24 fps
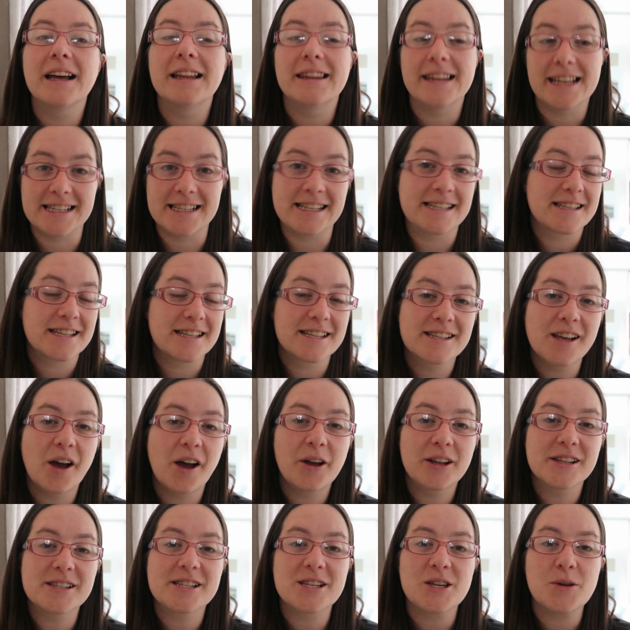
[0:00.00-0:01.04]
this is the
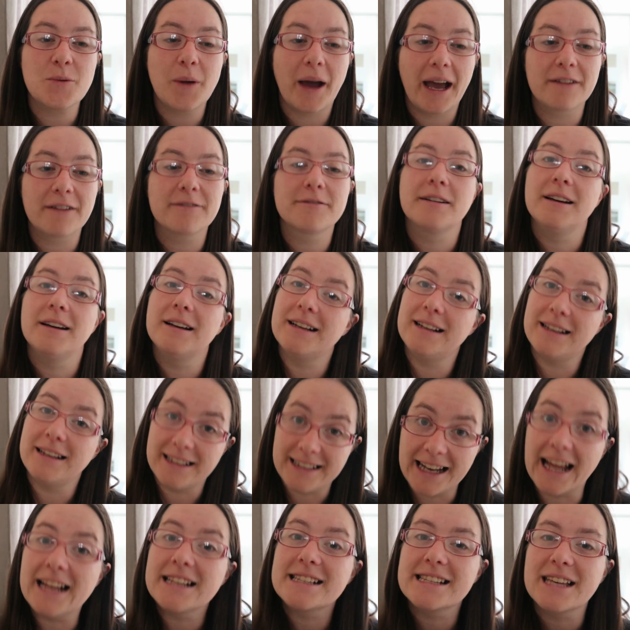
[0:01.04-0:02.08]
science you have,
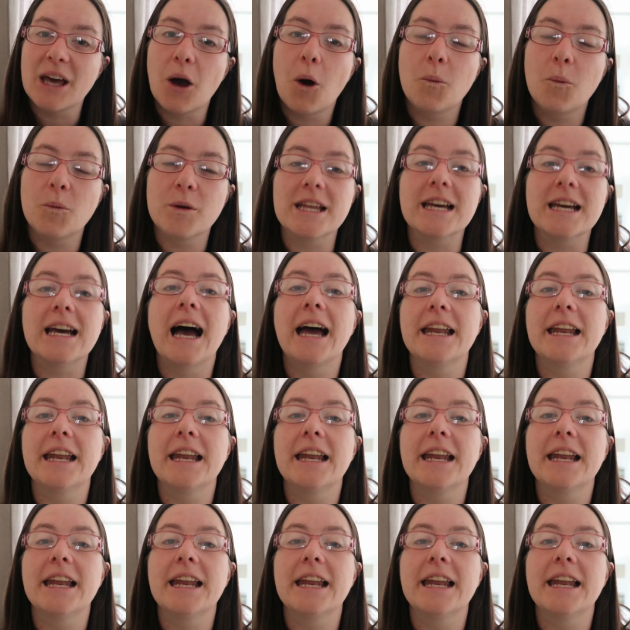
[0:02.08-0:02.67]
let's get on with it.